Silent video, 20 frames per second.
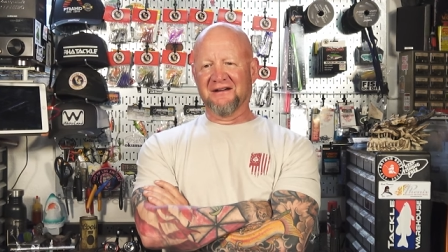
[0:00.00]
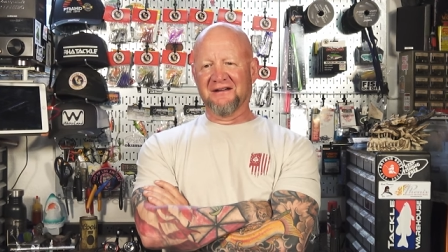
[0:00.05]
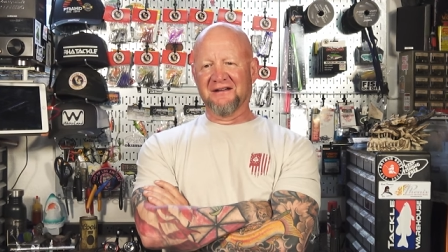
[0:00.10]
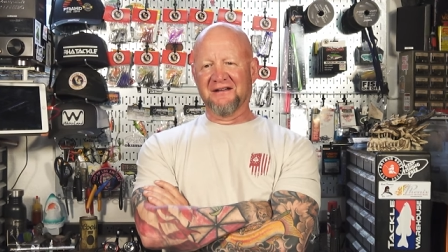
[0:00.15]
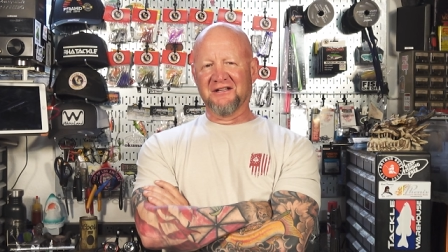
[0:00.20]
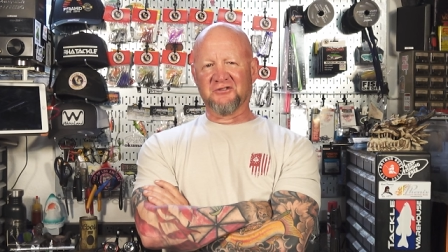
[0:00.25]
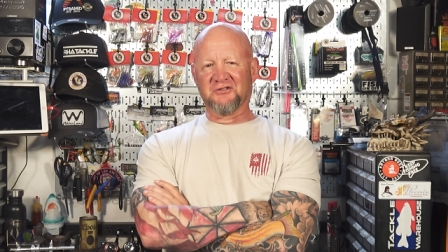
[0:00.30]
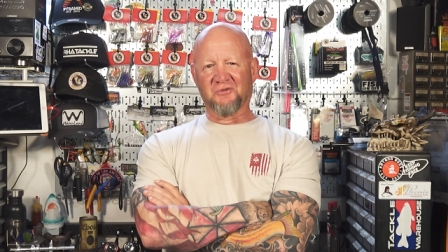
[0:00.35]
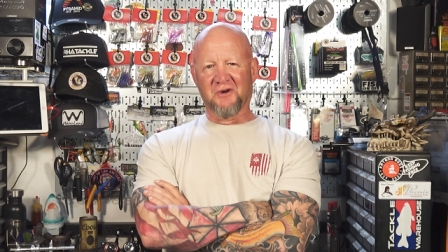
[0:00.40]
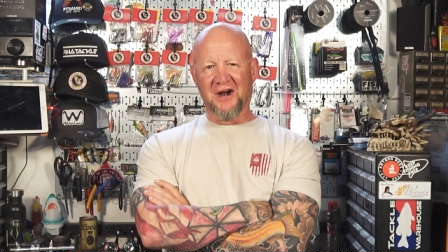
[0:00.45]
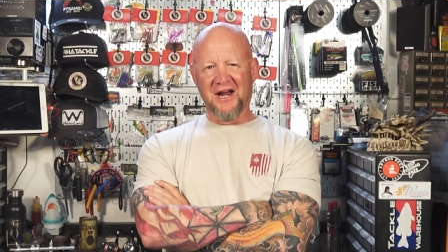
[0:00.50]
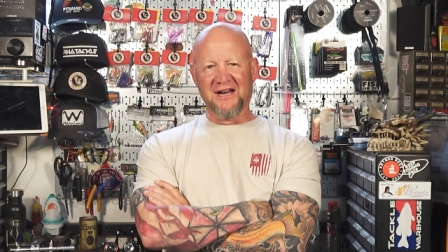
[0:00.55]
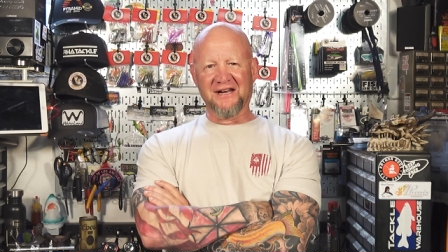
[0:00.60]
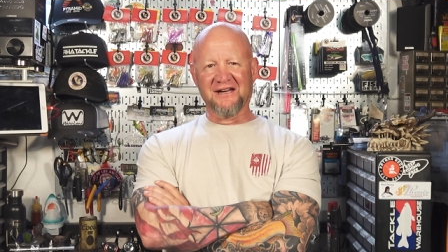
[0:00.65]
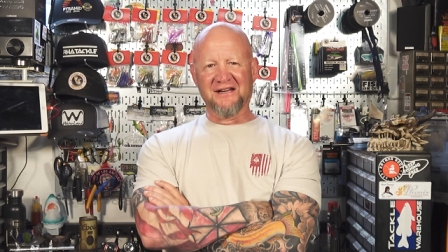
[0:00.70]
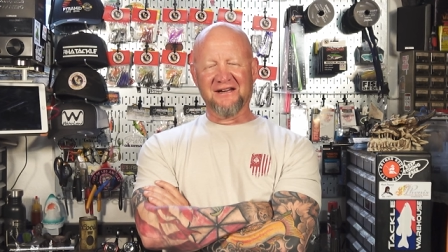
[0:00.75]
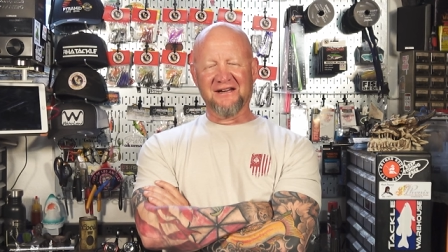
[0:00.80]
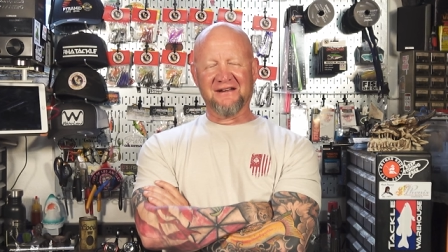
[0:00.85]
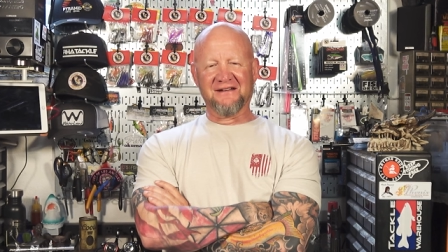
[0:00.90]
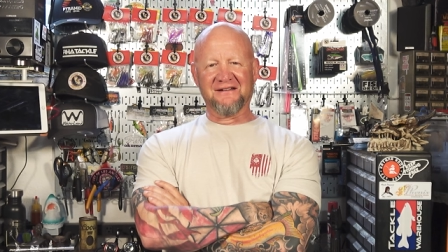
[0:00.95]
it's raining
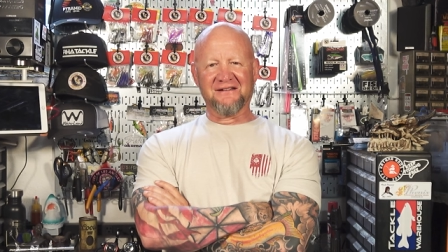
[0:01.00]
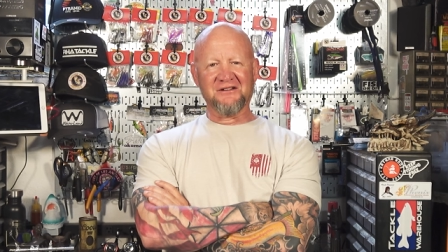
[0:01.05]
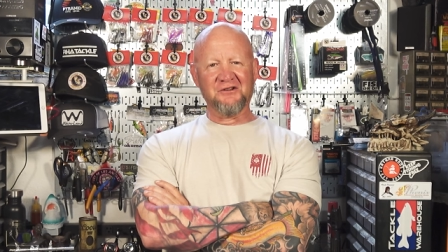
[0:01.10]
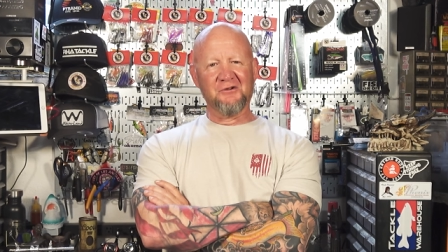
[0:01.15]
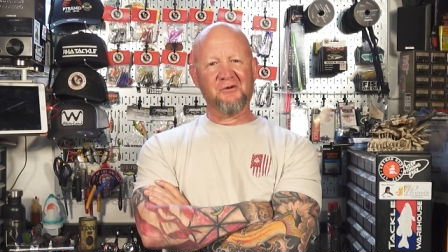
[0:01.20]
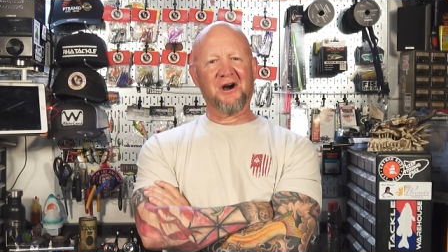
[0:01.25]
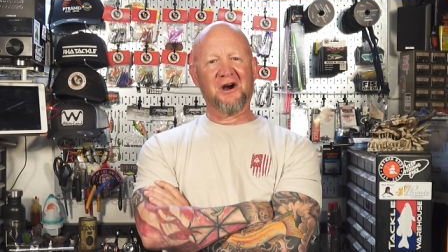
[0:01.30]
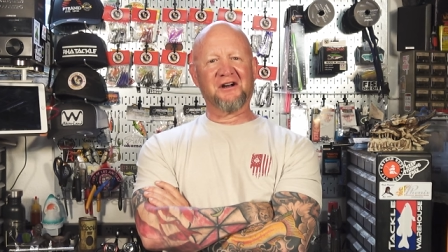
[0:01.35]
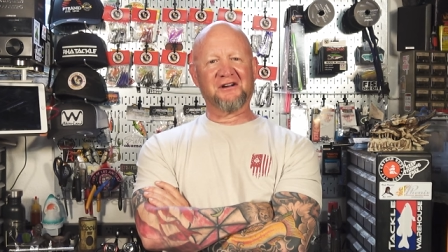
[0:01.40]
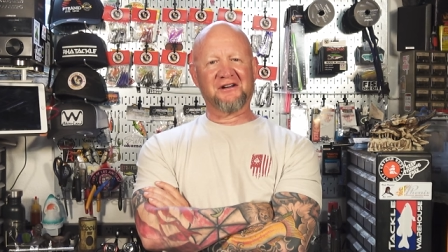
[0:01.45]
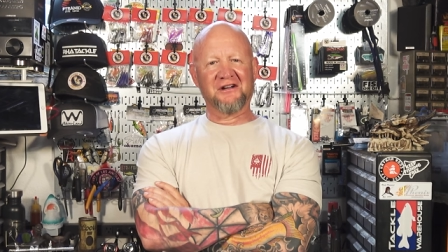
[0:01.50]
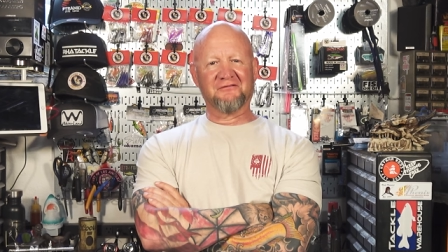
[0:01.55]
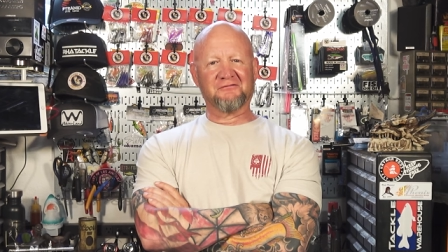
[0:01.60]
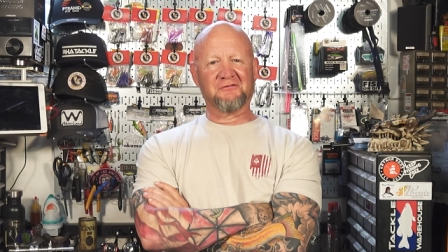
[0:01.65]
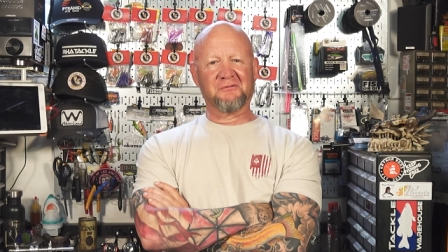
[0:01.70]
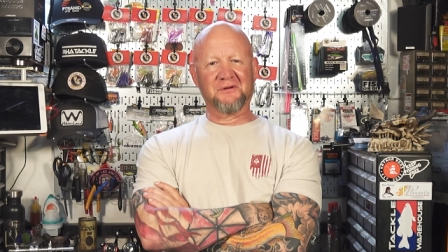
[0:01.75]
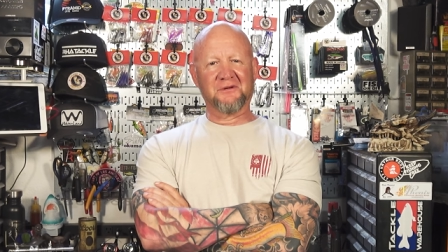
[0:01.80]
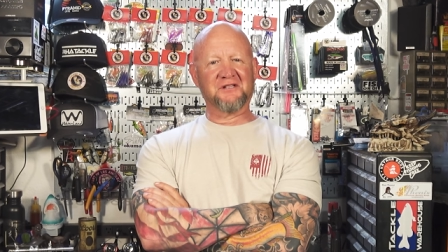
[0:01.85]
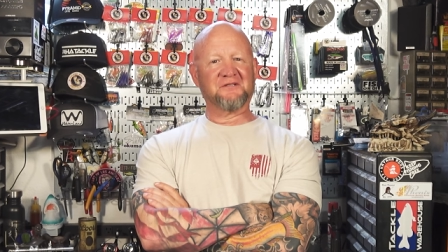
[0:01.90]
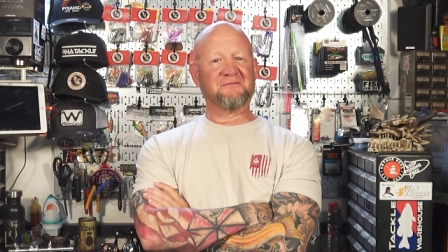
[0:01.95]
and you aren't
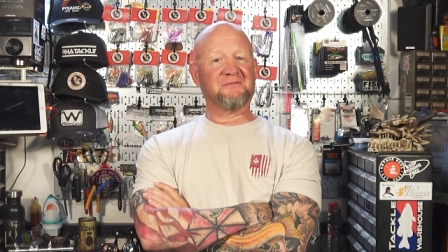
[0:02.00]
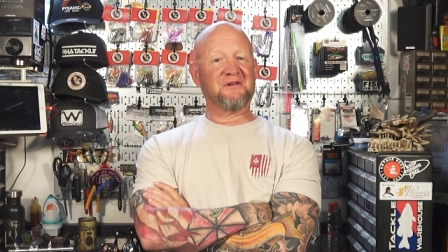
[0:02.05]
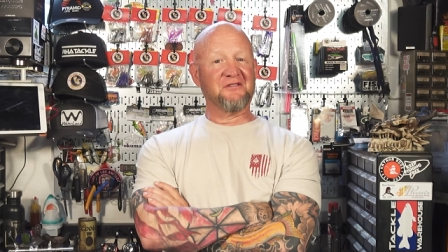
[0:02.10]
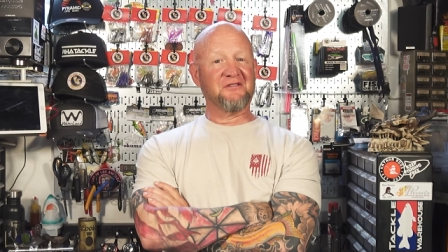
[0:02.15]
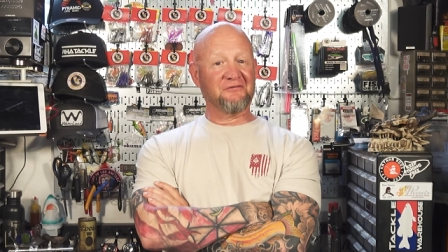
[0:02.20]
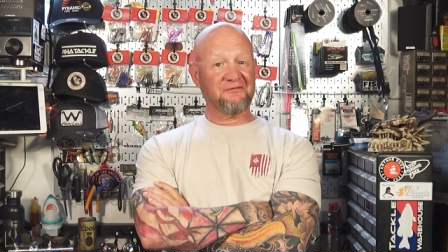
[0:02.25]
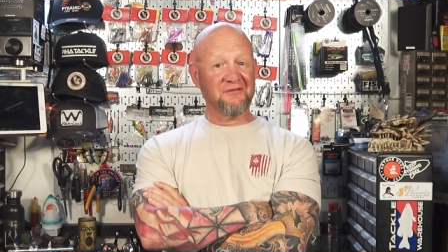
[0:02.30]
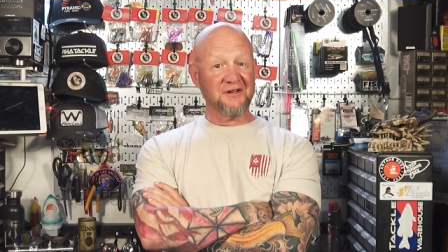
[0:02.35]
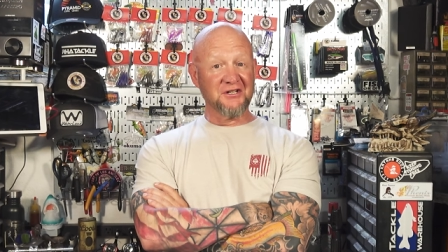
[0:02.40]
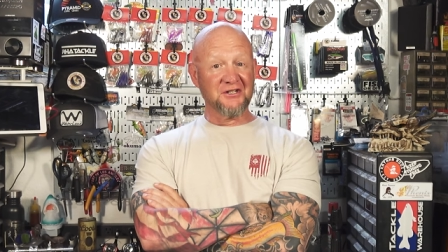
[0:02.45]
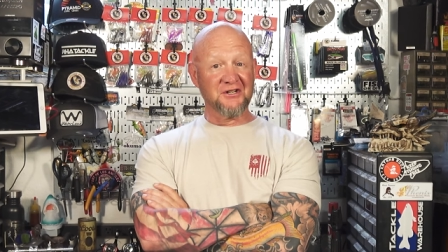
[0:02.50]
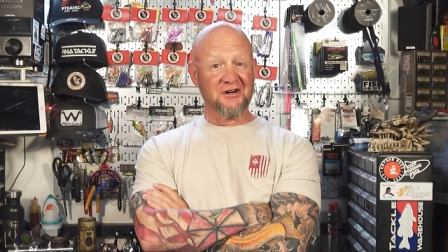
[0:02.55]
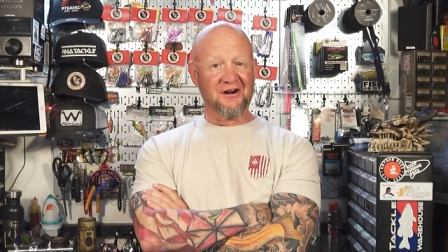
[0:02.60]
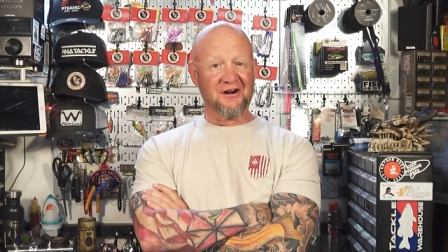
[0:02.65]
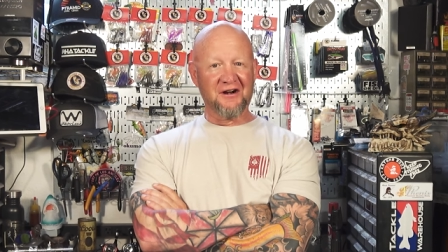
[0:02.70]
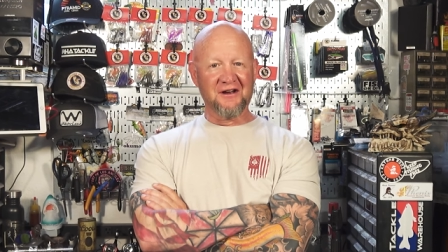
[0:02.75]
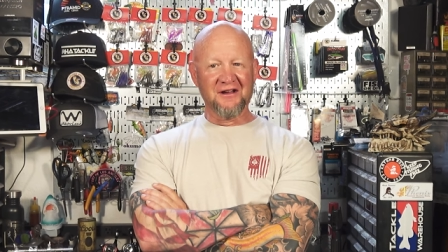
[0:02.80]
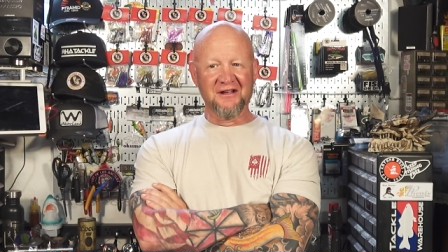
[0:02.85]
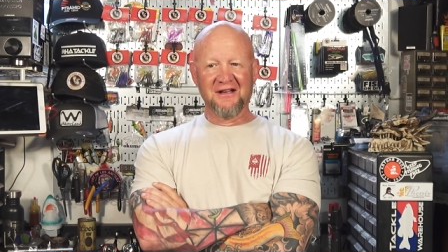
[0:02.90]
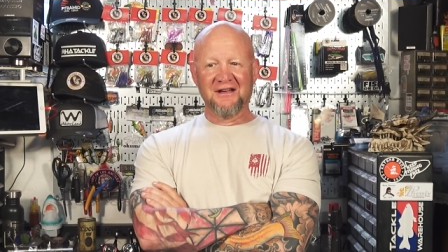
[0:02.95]
comfortable doesn't mean the fish aren't.